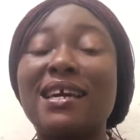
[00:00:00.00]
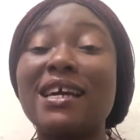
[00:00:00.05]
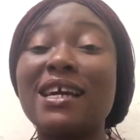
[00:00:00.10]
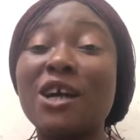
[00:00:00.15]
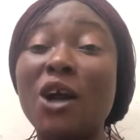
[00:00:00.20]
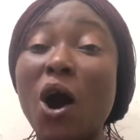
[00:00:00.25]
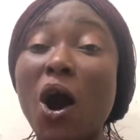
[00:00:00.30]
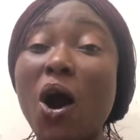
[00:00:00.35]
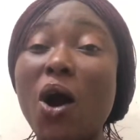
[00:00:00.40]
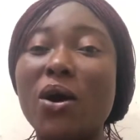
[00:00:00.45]

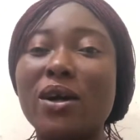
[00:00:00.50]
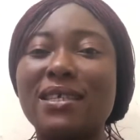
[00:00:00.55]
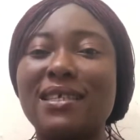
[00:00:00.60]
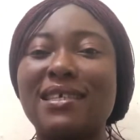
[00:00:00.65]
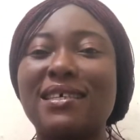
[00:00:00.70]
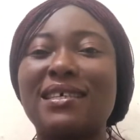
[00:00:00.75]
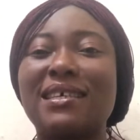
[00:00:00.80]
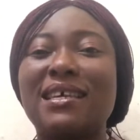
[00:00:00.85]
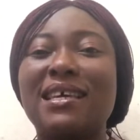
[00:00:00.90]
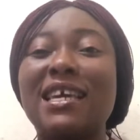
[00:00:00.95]
God
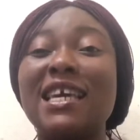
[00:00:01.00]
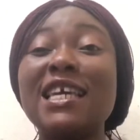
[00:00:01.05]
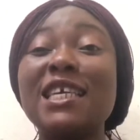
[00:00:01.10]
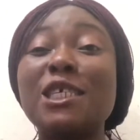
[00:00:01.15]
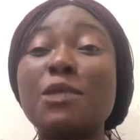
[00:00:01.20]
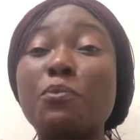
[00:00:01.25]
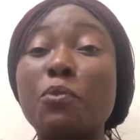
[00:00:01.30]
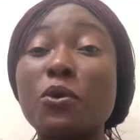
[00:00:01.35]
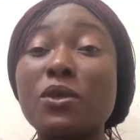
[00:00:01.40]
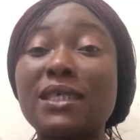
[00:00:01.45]
is
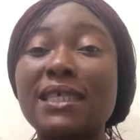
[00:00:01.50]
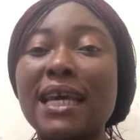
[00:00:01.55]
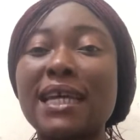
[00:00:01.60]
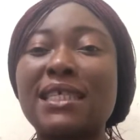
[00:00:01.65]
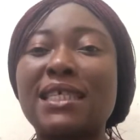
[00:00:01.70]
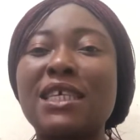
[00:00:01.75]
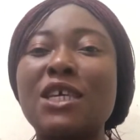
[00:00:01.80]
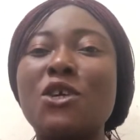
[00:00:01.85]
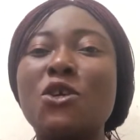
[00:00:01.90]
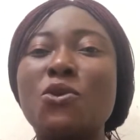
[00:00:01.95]

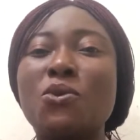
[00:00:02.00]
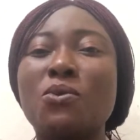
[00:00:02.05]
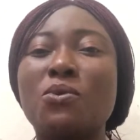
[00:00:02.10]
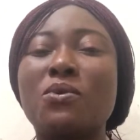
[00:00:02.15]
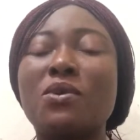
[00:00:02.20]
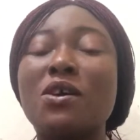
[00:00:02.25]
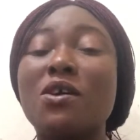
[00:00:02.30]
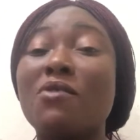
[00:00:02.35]
protecting you